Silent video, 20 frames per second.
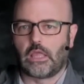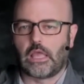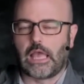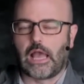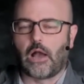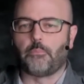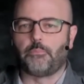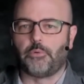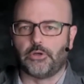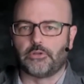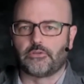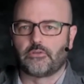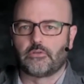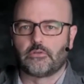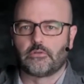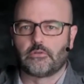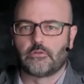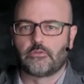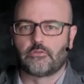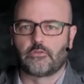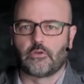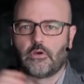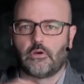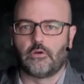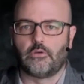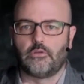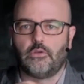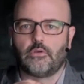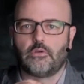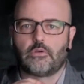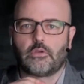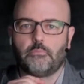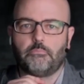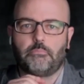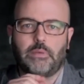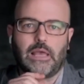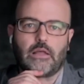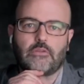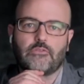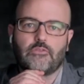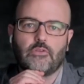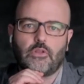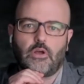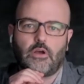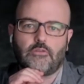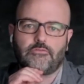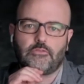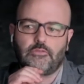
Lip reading: output. So you can bounce it off